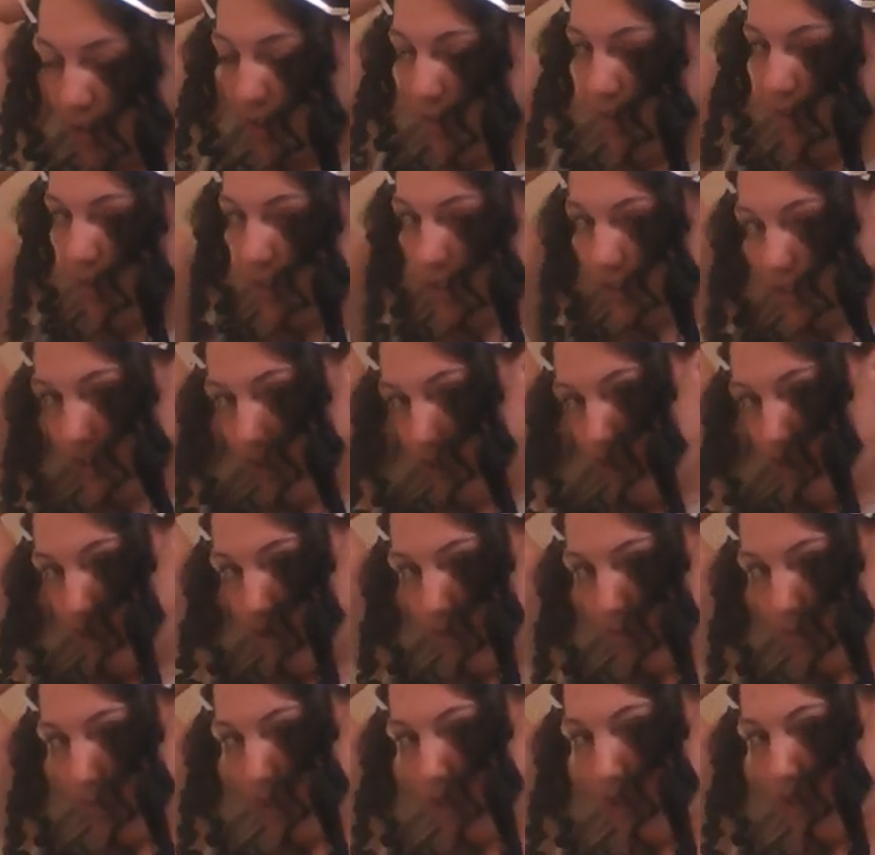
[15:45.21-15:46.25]
once
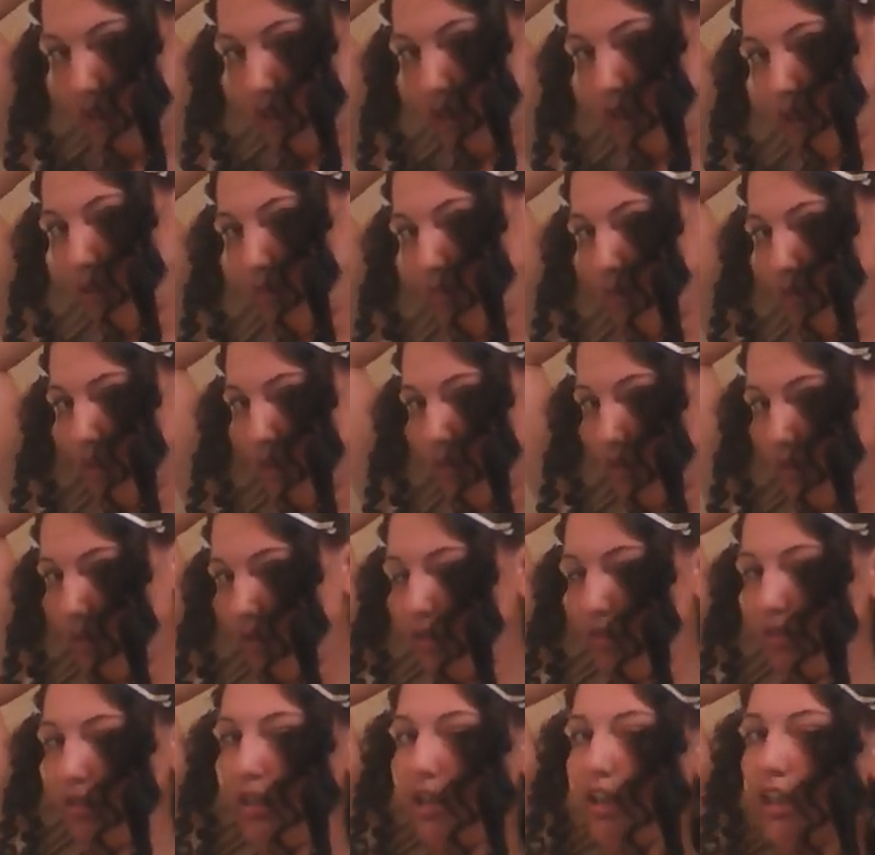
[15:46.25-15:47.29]
again pin it up into
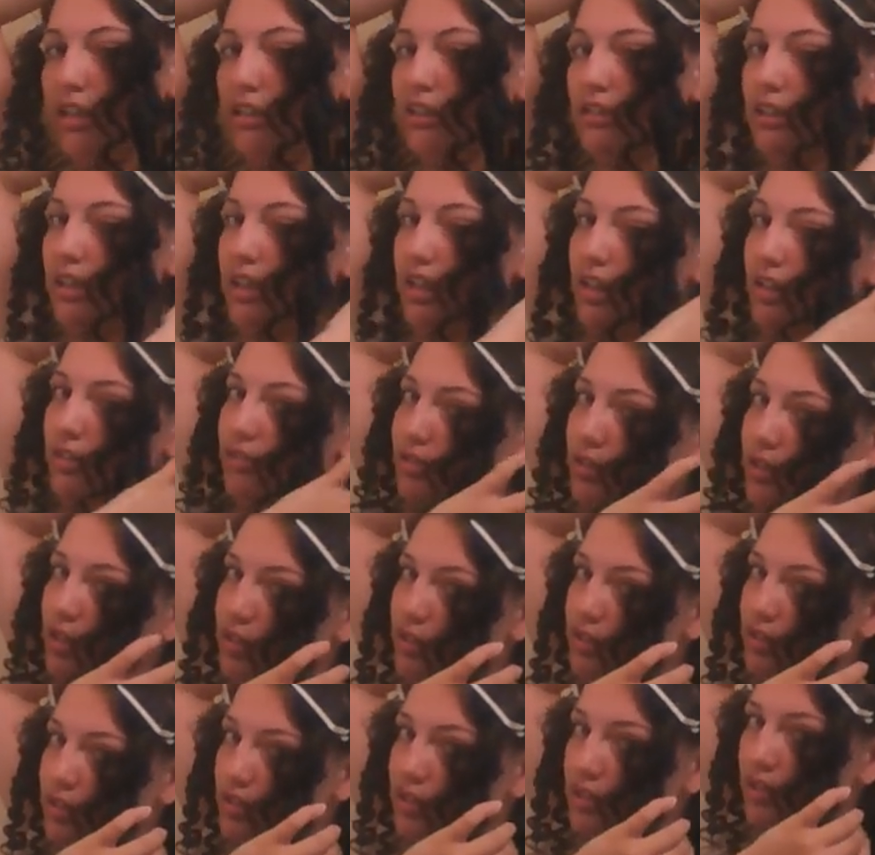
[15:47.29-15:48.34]
your cascade of
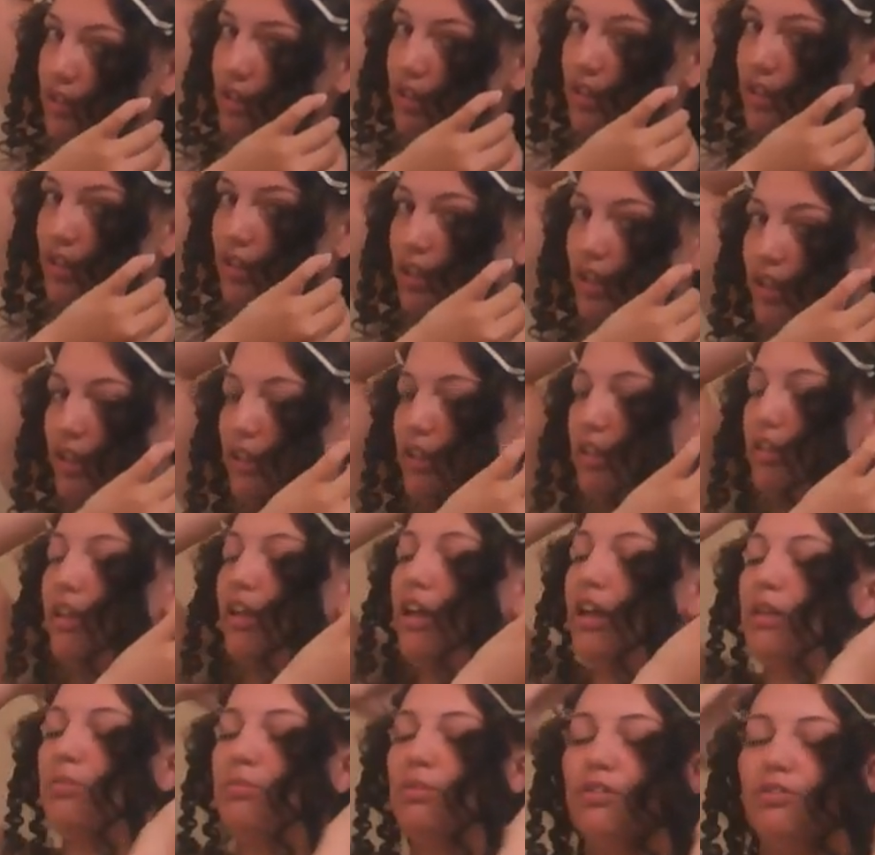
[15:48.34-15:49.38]
curls like you
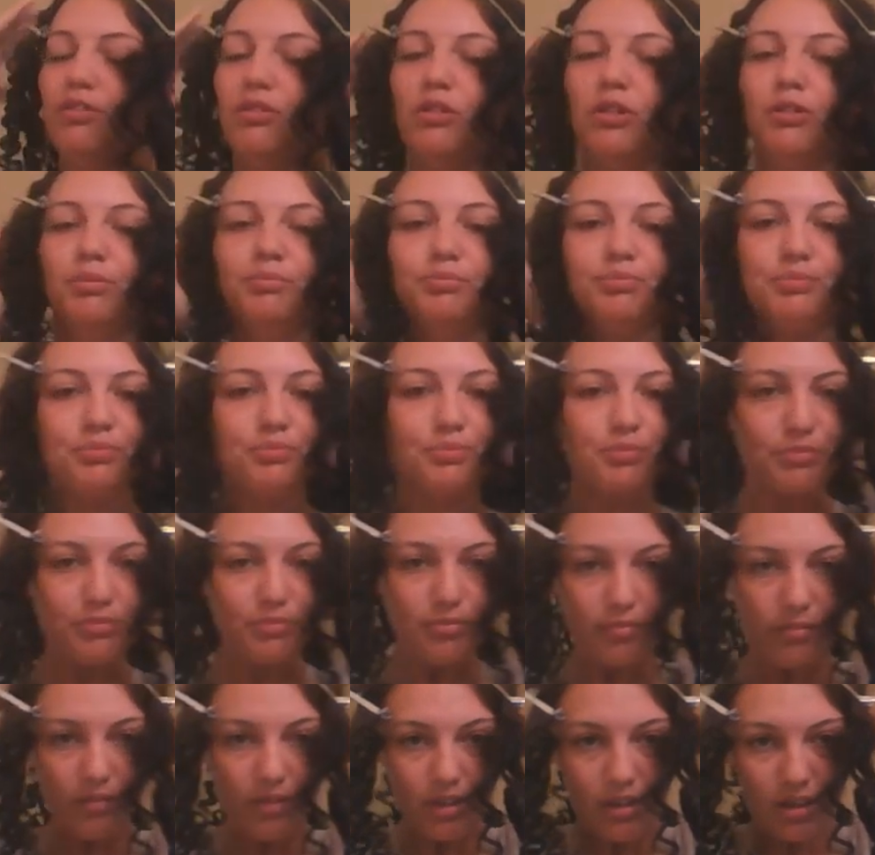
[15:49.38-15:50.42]
had before.
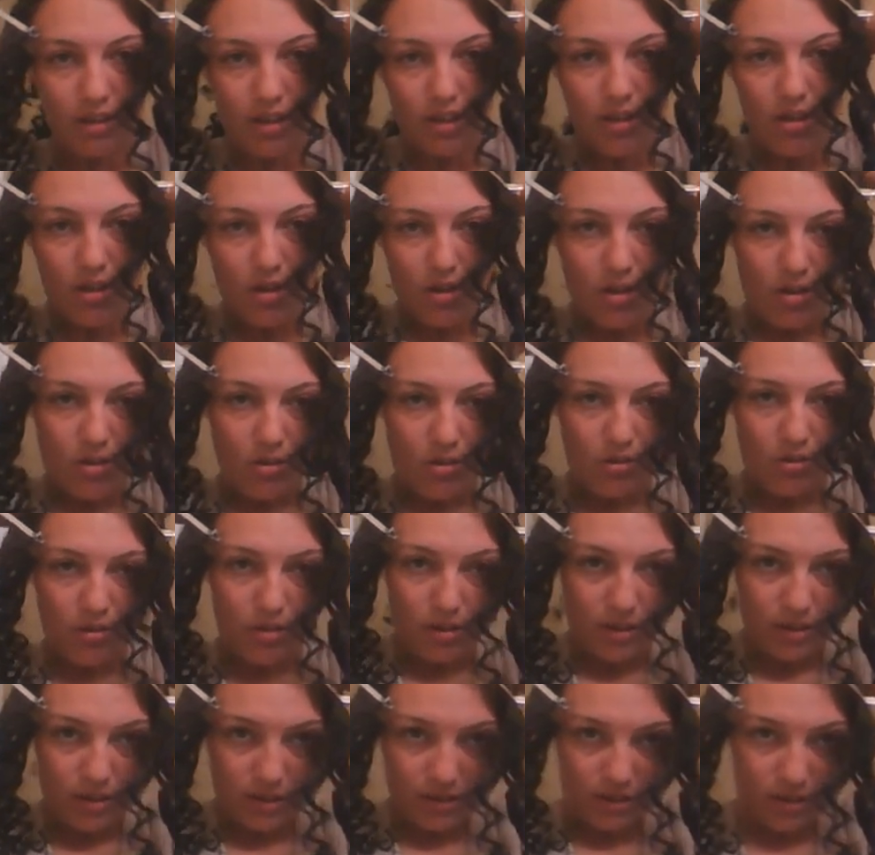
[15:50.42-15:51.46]

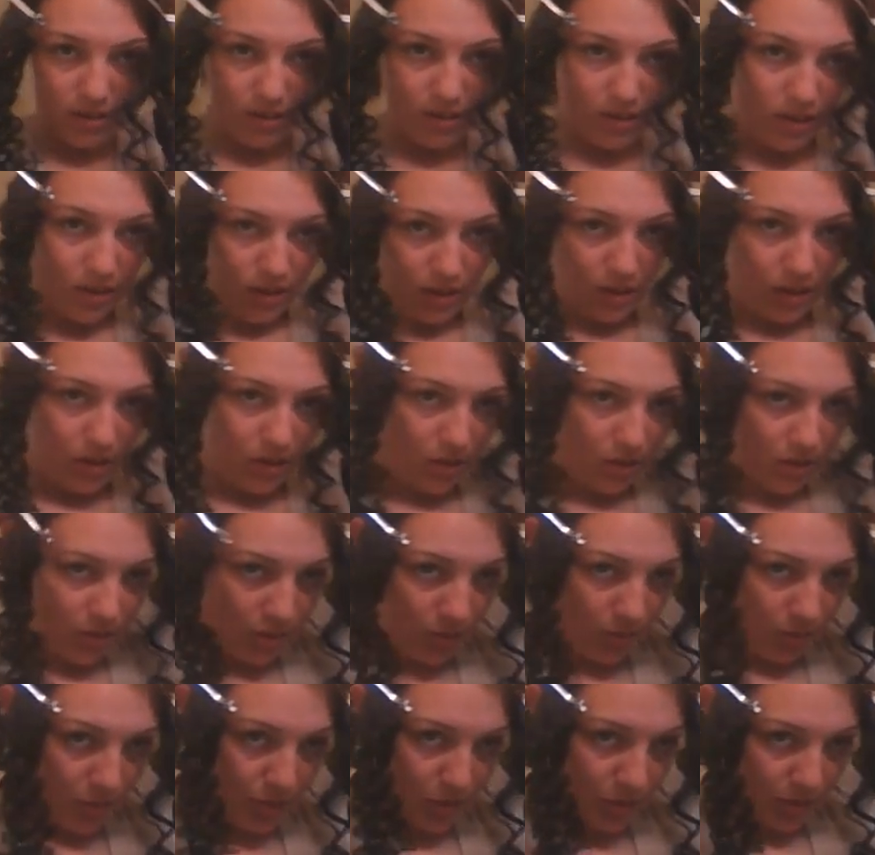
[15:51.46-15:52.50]
Or you
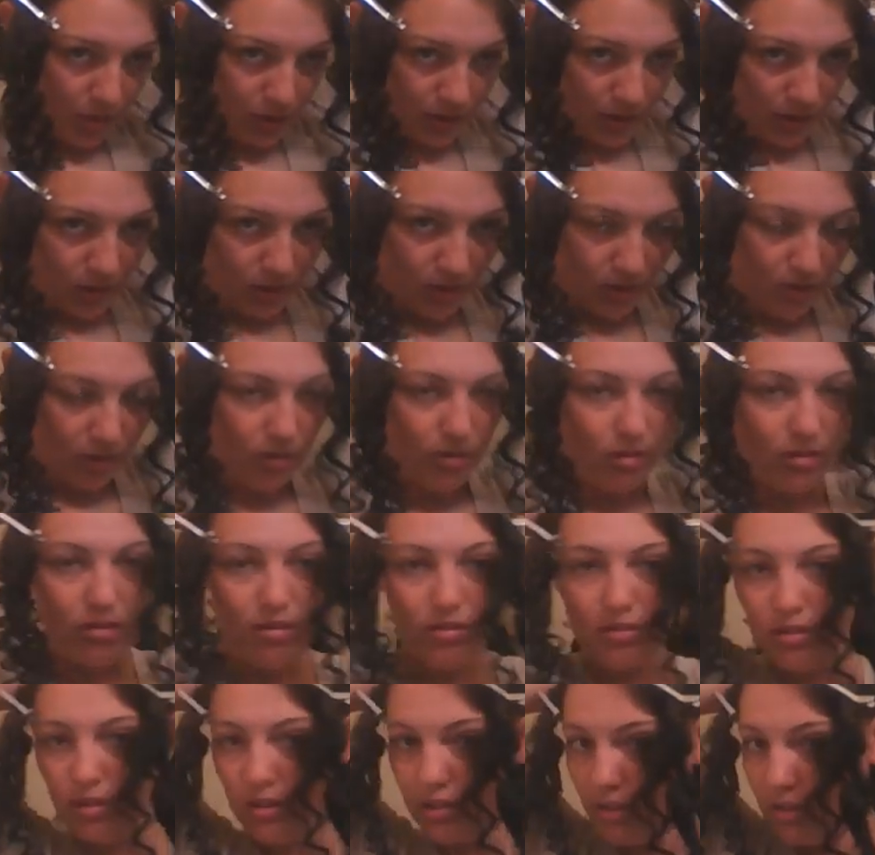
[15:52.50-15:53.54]
could pull it
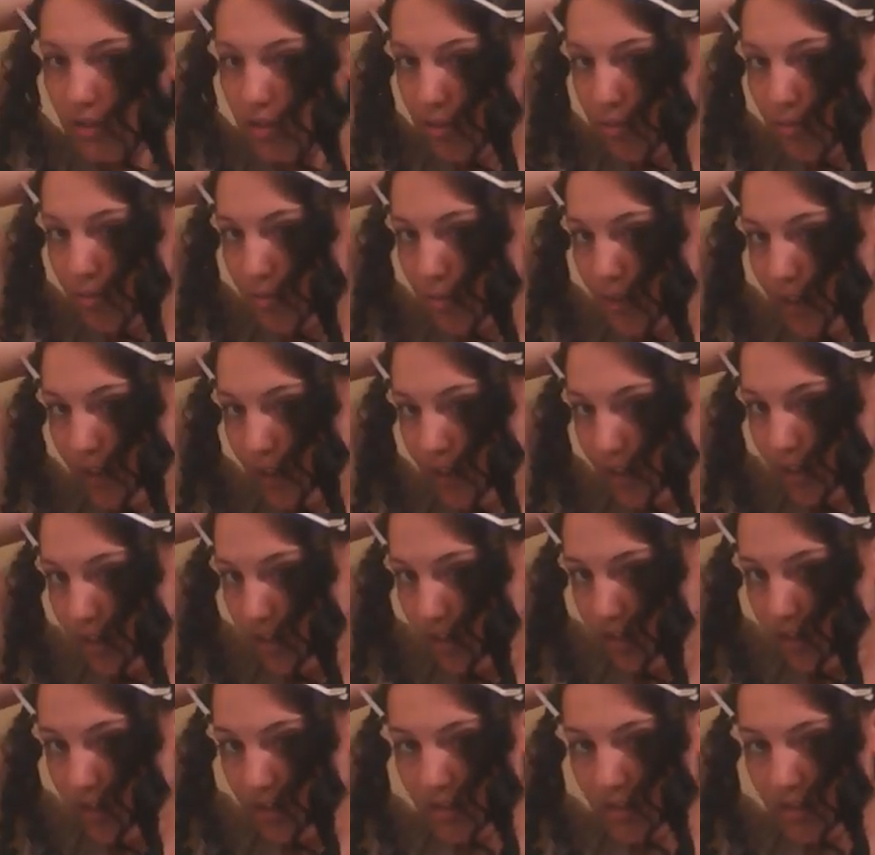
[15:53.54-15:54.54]
all back